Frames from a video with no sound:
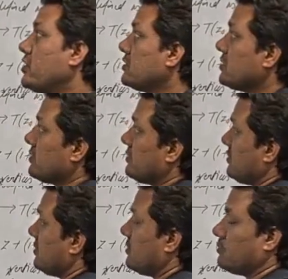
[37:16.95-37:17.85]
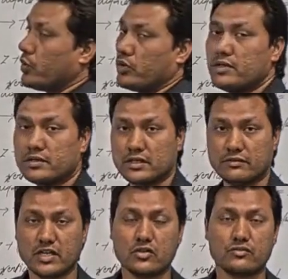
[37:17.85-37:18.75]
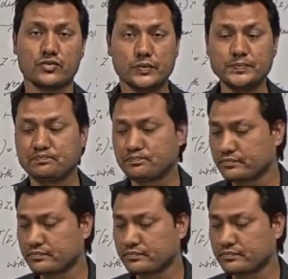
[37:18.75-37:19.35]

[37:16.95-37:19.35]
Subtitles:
on the board in front of you.